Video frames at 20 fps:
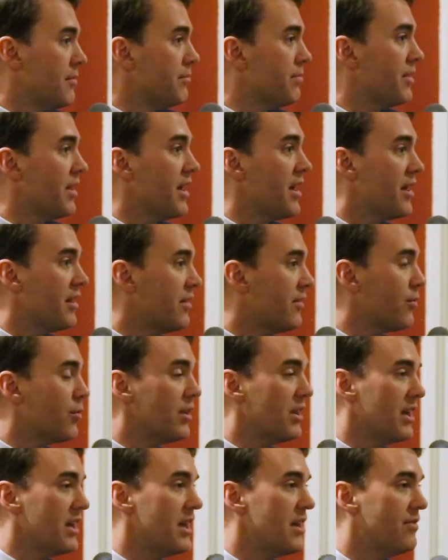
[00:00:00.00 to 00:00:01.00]
Plan of
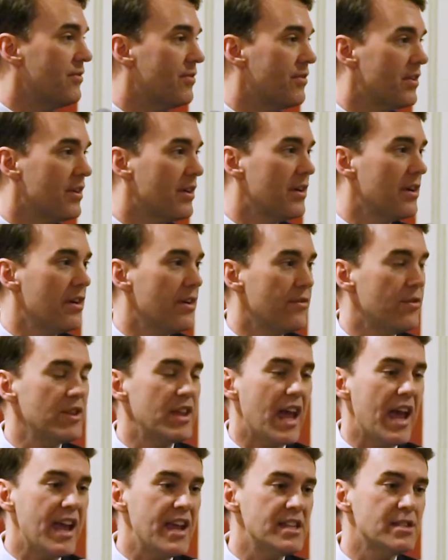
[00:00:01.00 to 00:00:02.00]
Relief for
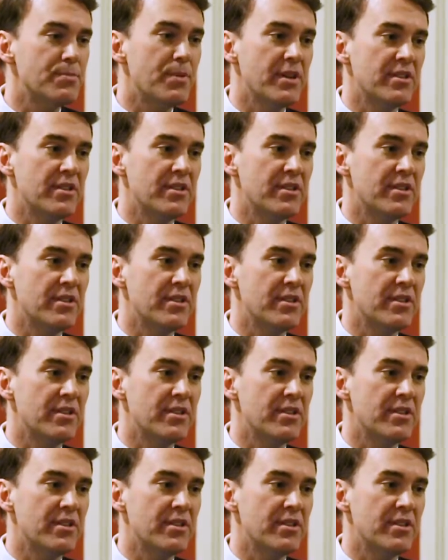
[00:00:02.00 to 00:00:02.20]
the AIDS